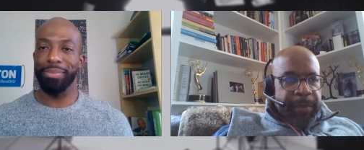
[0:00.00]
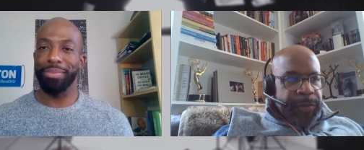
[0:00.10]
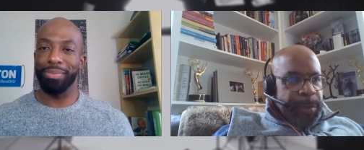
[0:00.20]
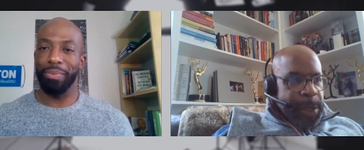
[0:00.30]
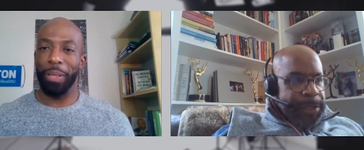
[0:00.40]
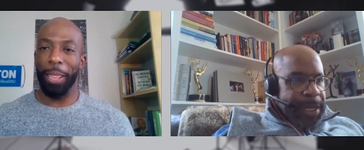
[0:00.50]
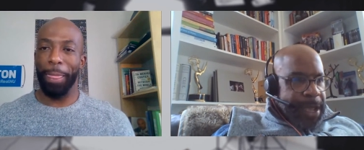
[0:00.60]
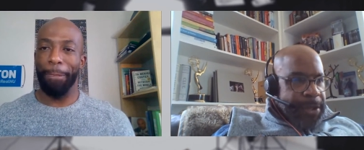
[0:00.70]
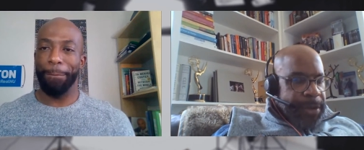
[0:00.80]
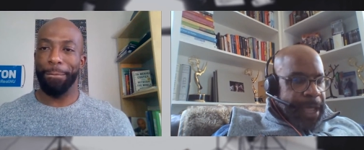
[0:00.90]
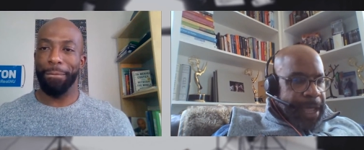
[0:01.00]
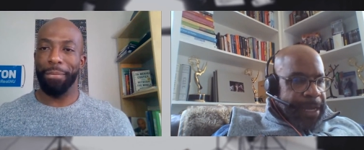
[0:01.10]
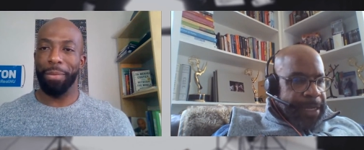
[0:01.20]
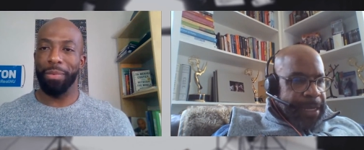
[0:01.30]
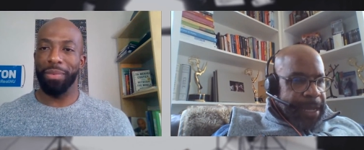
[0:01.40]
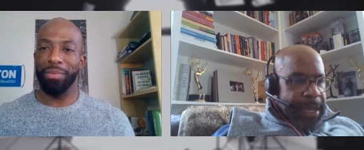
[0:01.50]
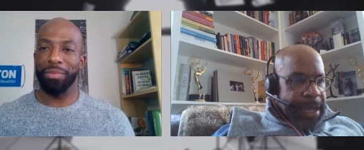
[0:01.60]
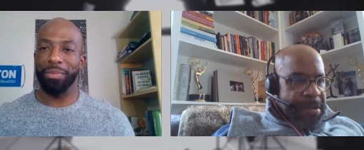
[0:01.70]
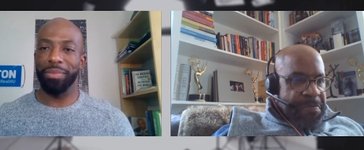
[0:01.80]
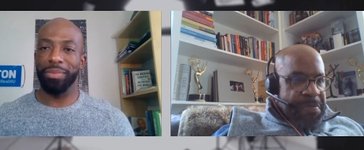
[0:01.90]
Speaker 1: small town, and
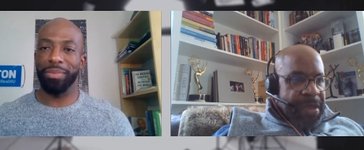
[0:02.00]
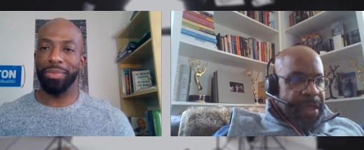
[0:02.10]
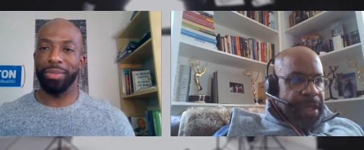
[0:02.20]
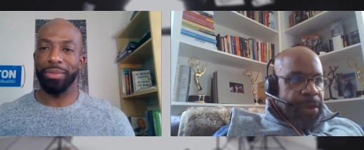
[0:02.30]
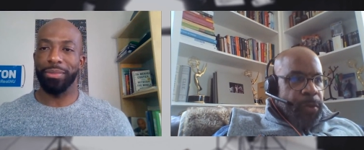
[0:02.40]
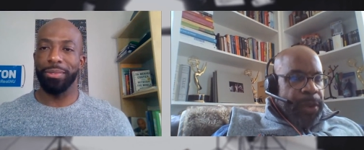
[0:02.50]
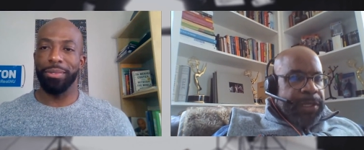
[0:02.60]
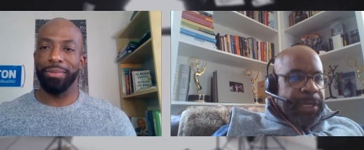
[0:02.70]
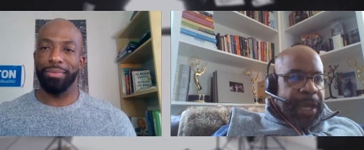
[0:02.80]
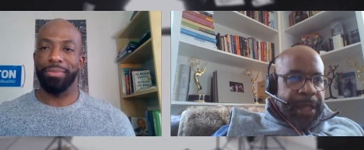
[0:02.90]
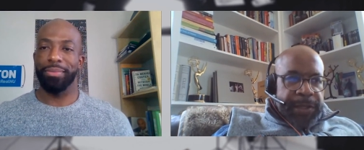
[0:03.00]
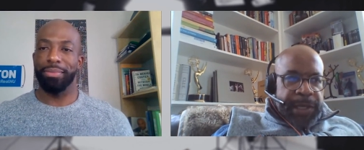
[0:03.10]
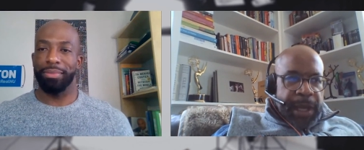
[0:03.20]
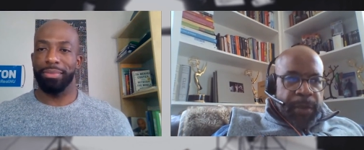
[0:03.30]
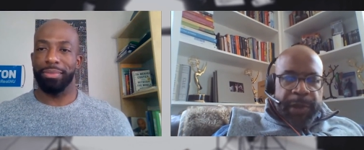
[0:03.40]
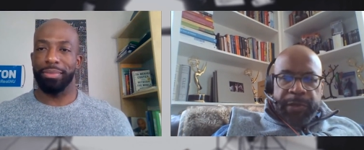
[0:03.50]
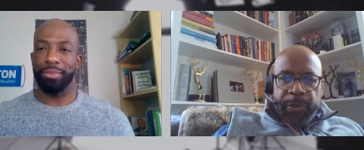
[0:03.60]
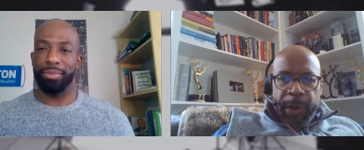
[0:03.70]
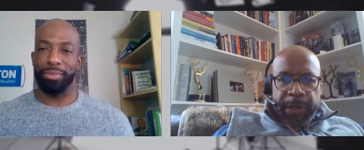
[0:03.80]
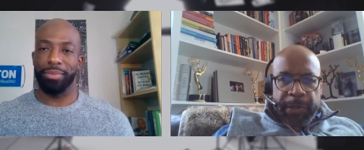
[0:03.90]
um, went to college. I uh, went to
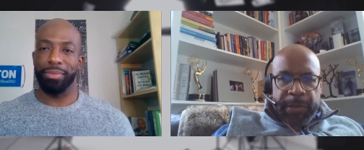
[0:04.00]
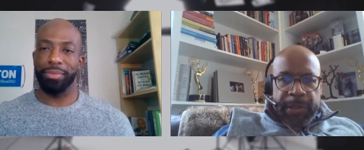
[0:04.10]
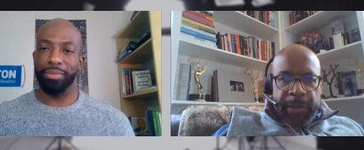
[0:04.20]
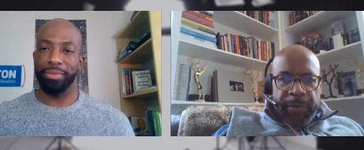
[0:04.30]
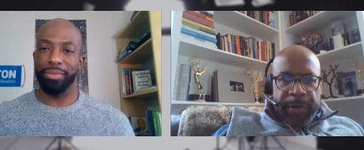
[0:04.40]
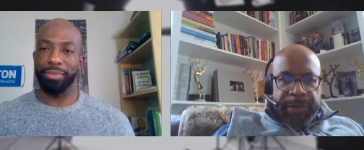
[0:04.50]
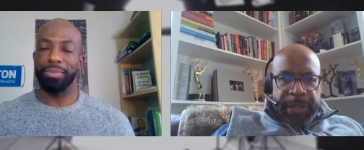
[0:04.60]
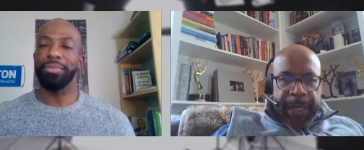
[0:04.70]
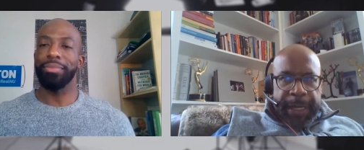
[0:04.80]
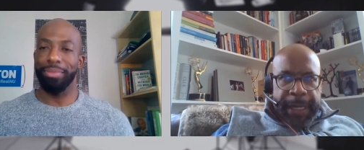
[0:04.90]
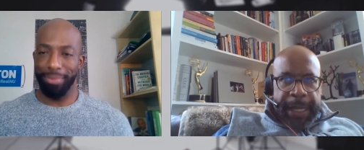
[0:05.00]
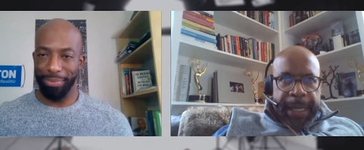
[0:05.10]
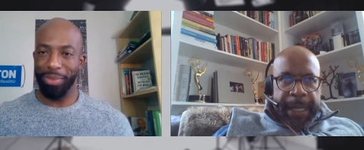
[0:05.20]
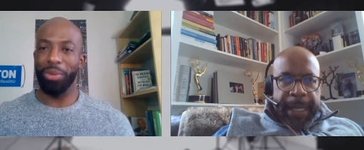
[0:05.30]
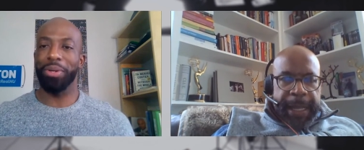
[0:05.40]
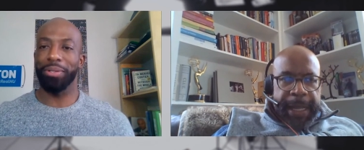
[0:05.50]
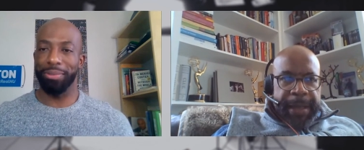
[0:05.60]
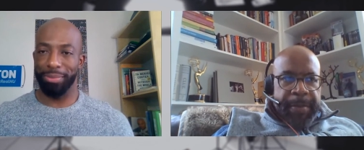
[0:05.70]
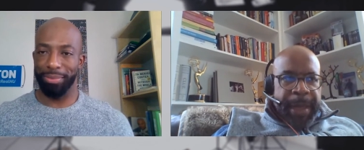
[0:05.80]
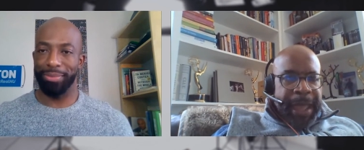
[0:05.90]
Rutgers University,
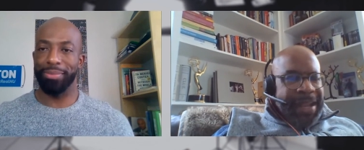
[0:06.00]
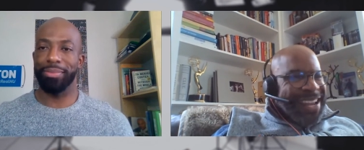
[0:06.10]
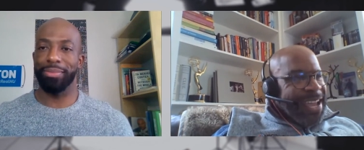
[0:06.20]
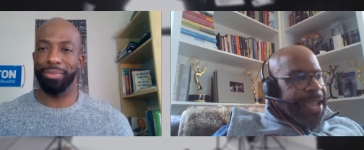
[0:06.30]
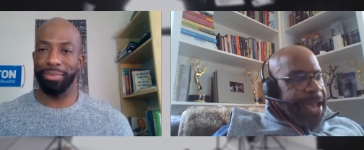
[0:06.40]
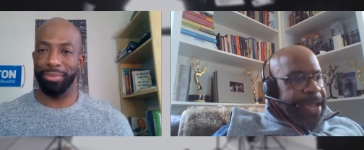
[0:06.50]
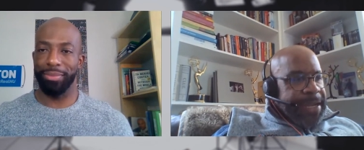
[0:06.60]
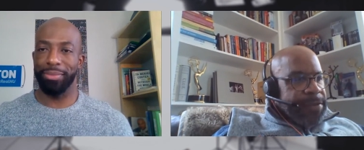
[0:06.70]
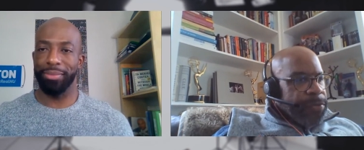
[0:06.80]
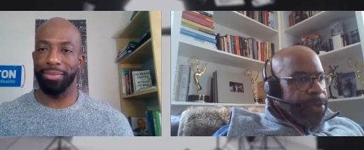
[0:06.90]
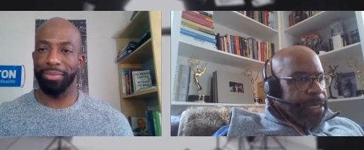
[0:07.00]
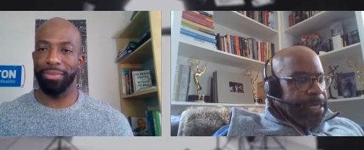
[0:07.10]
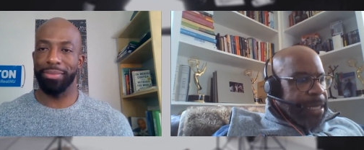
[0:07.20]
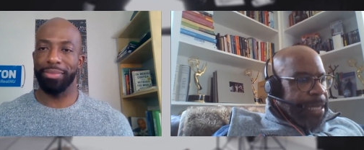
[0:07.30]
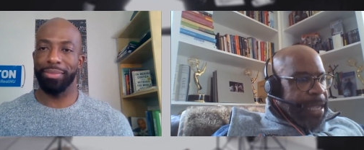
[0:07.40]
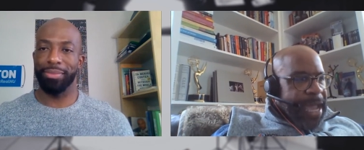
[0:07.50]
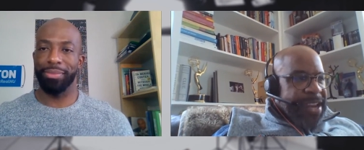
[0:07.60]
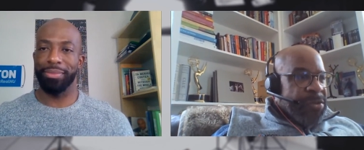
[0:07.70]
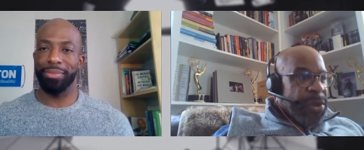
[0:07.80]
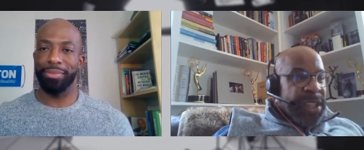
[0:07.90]
um, and I I didn't really I
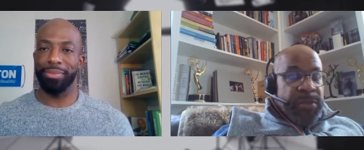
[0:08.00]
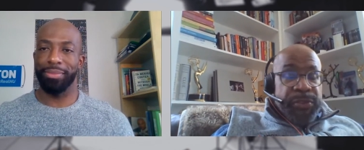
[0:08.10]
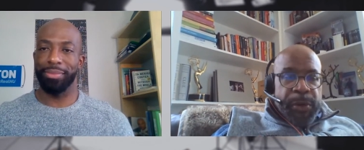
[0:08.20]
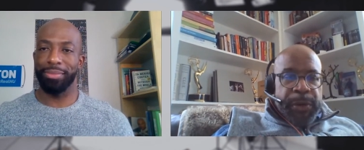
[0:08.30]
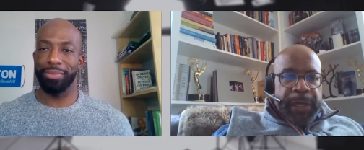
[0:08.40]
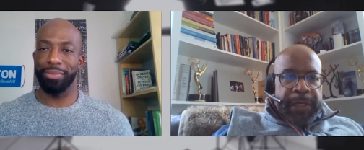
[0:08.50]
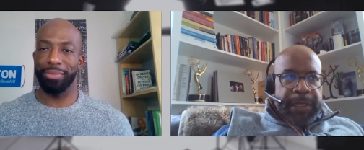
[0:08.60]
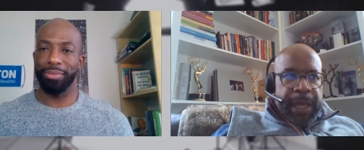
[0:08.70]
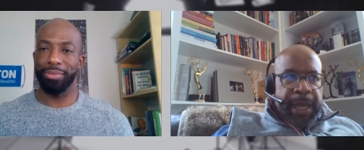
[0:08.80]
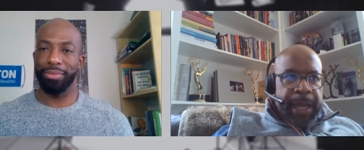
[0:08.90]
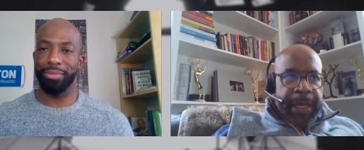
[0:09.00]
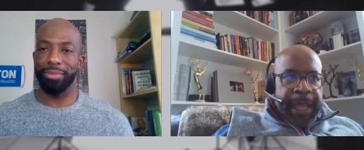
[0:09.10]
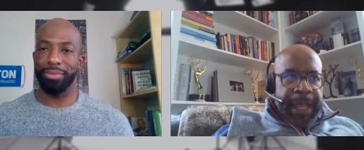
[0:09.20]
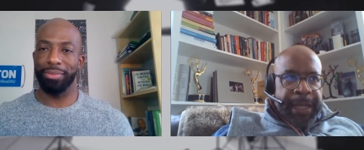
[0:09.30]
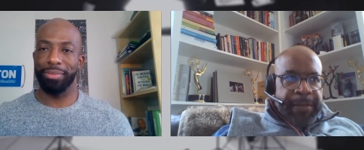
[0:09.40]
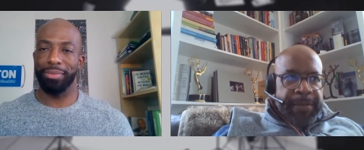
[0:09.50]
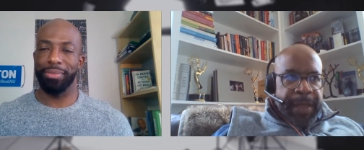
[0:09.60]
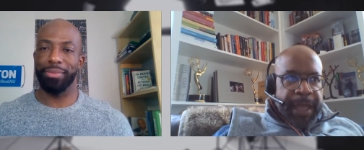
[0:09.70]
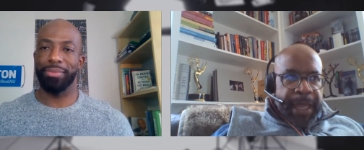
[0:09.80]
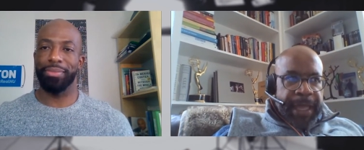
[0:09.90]
didn't really focus on
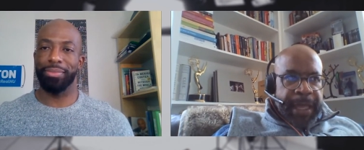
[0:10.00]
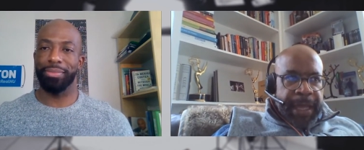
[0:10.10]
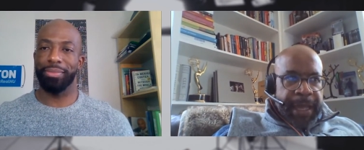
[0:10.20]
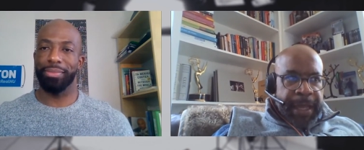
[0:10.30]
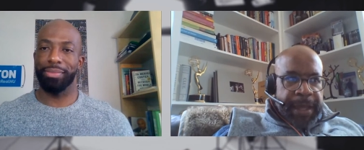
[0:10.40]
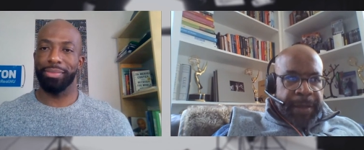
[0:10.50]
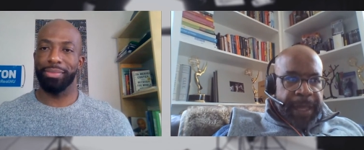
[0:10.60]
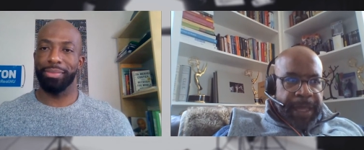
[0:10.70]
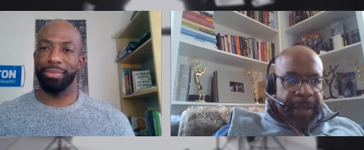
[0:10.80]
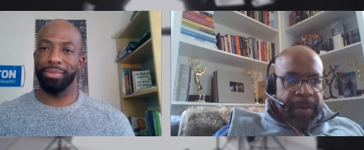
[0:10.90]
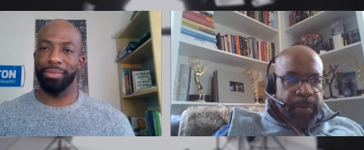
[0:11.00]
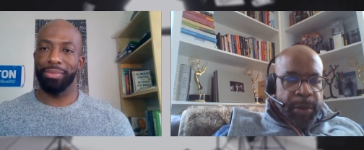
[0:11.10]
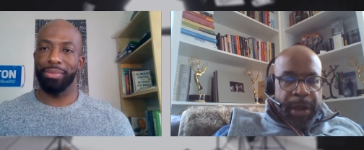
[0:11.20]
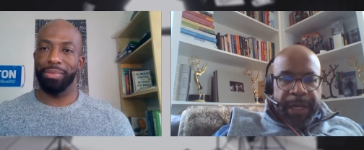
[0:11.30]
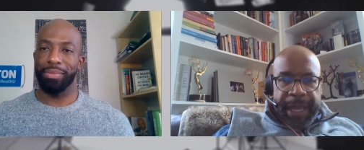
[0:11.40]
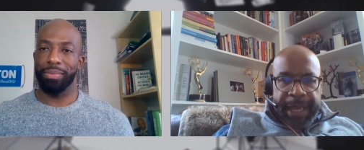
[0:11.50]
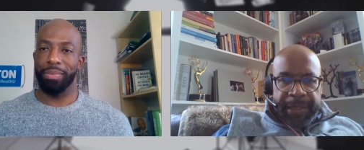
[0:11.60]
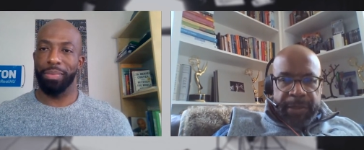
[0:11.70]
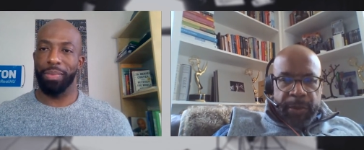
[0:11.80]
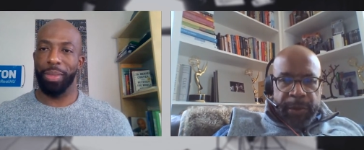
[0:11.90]
anything uh, in
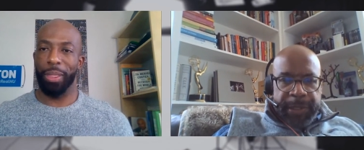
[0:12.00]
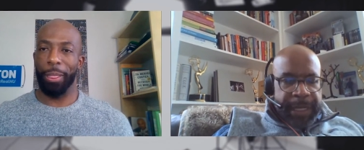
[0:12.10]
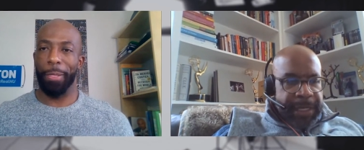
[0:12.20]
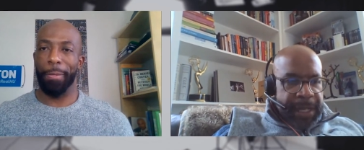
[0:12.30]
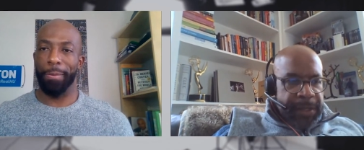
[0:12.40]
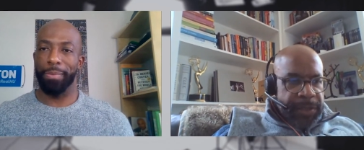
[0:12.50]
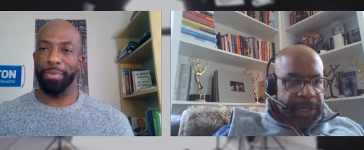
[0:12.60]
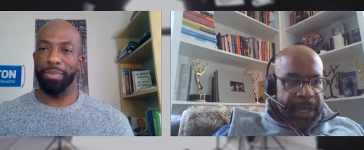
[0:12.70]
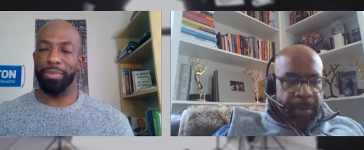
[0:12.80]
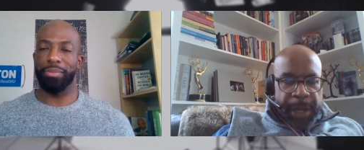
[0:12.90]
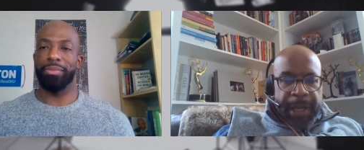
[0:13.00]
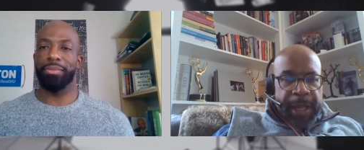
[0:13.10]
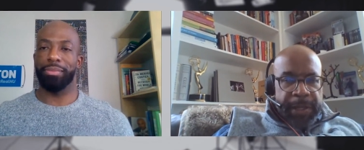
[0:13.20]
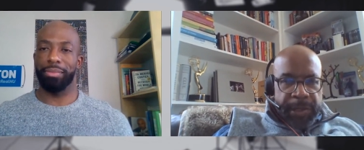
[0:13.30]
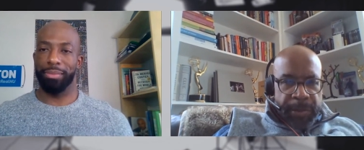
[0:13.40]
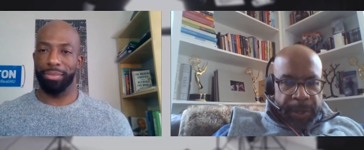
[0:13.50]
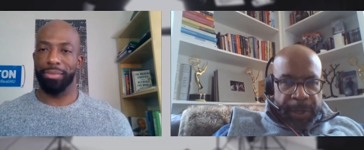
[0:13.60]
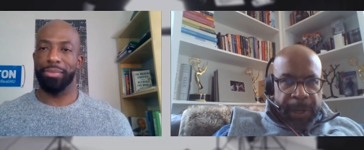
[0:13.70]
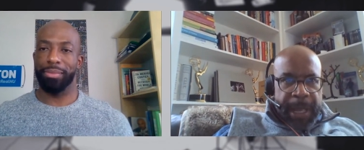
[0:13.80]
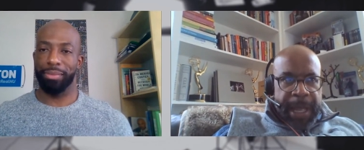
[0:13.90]
broadcast or technology in my college
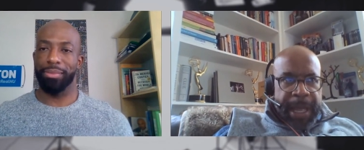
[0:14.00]
career.